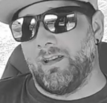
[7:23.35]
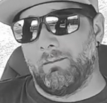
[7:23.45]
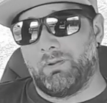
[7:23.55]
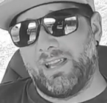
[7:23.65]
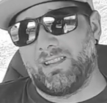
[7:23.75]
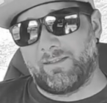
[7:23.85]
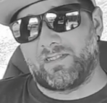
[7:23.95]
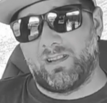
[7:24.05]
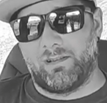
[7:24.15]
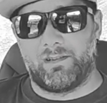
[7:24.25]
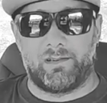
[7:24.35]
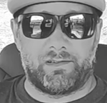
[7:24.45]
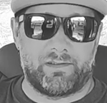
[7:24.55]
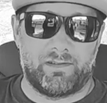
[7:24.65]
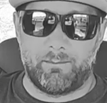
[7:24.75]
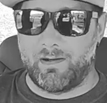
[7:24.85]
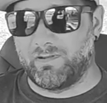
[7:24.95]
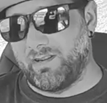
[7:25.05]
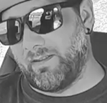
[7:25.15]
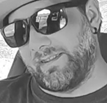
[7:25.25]
Blade lift cylinders. They're
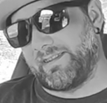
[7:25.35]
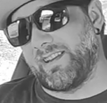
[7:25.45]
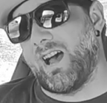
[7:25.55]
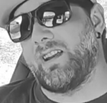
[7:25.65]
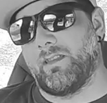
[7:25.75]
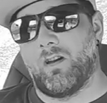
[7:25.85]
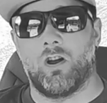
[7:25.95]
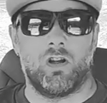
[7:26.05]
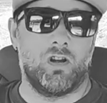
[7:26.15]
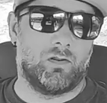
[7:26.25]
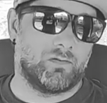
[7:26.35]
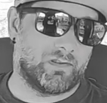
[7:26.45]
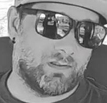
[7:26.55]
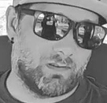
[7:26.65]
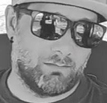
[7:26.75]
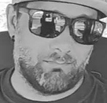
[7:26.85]
mounted on the side of the hard nose.